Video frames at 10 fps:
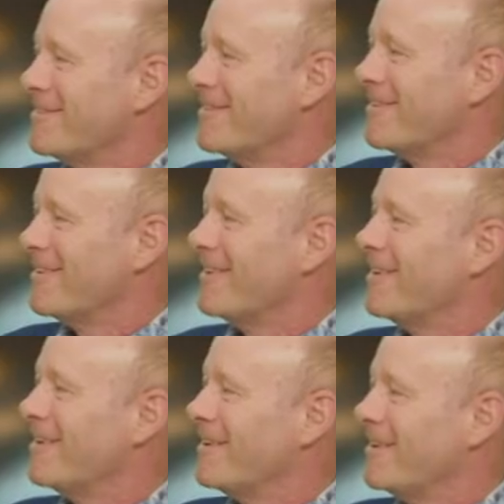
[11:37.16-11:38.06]

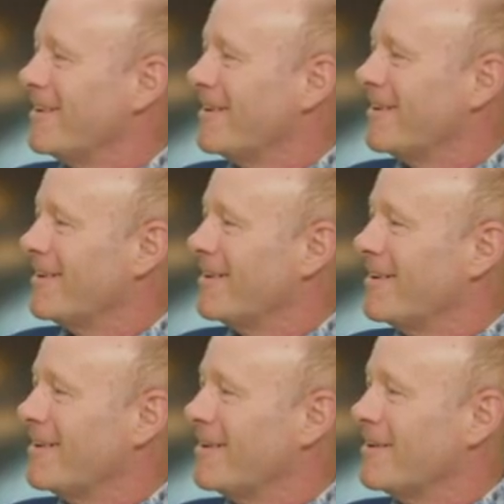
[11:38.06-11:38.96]

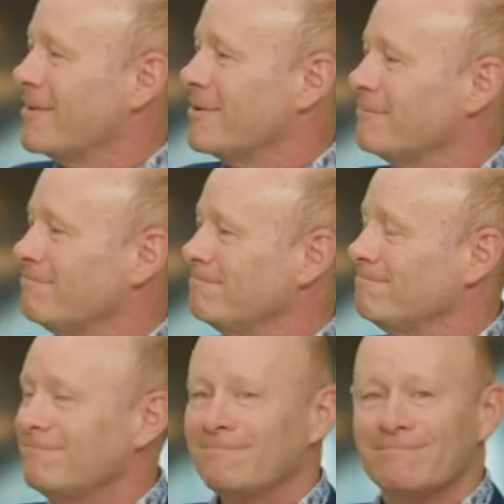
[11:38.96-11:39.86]

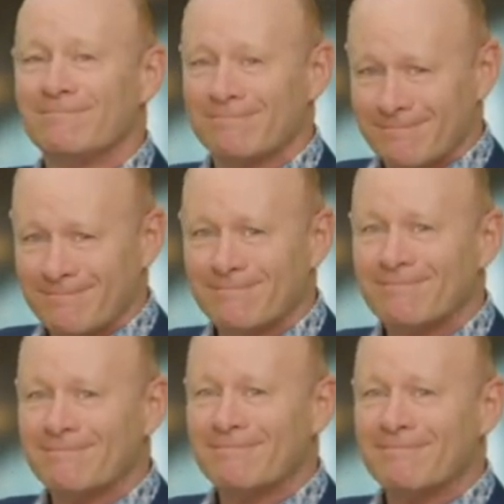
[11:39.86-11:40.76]

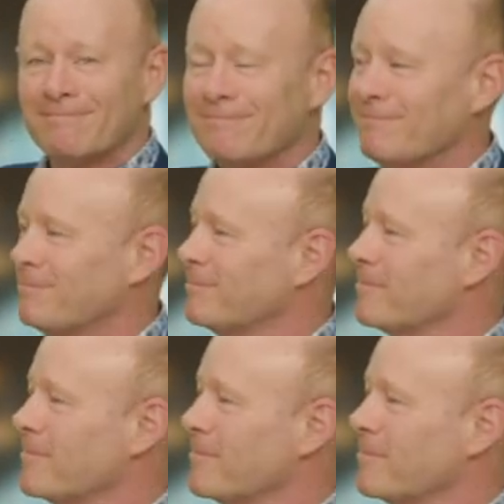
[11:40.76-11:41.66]

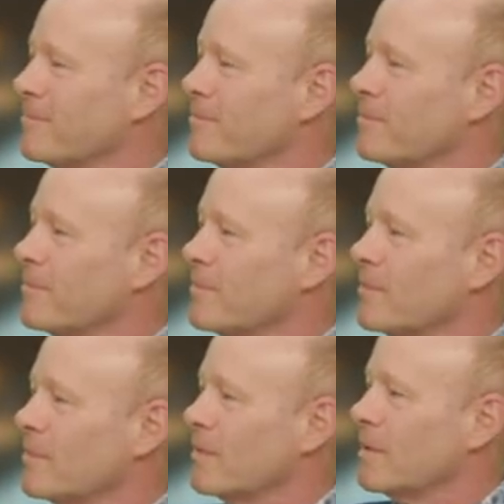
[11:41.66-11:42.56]

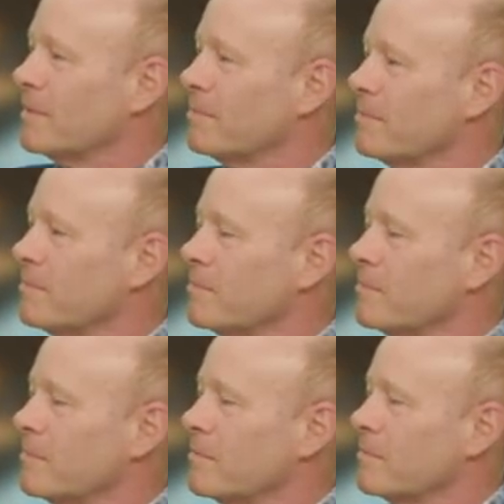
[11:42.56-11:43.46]

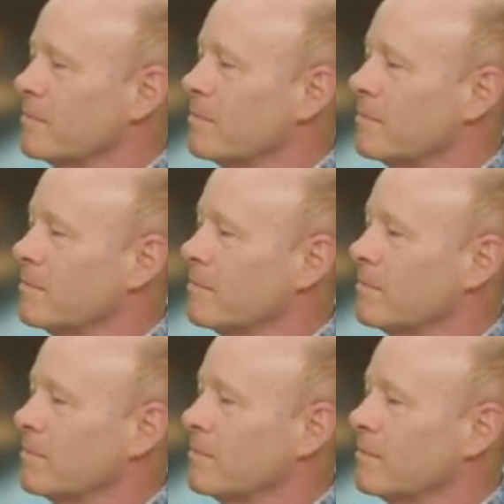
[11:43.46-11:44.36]

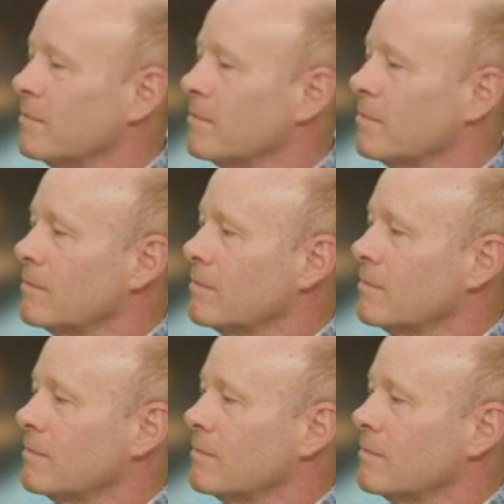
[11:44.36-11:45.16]
The person shown says nothing.